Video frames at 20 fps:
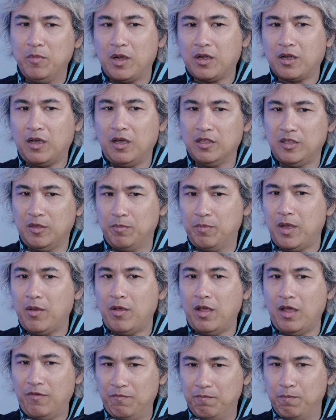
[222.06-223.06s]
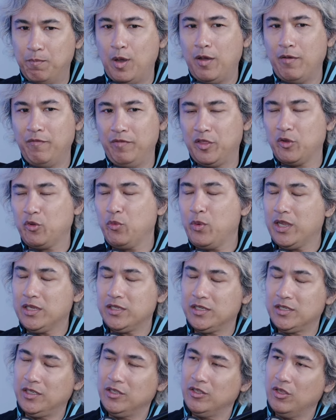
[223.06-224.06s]
a cut above the
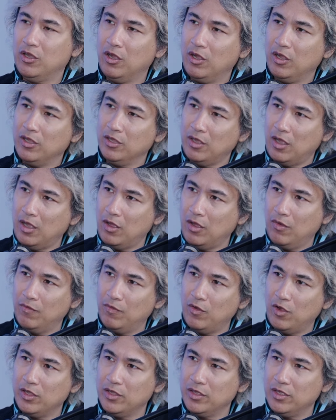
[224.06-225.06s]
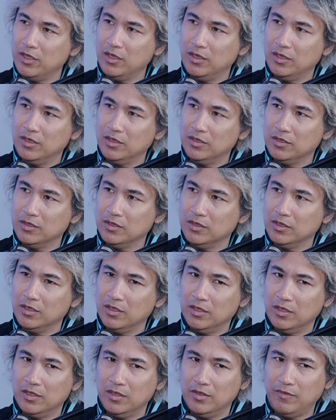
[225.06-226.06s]
rest and all the
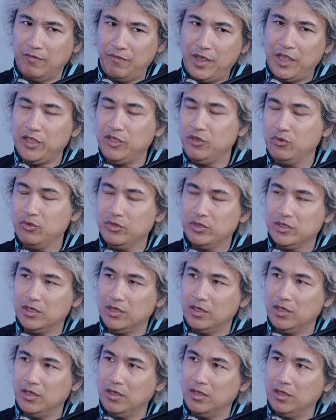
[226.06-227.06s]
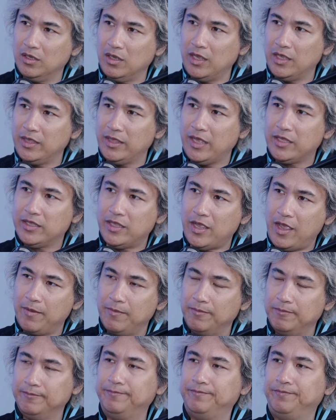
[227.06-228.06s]
venues at that time.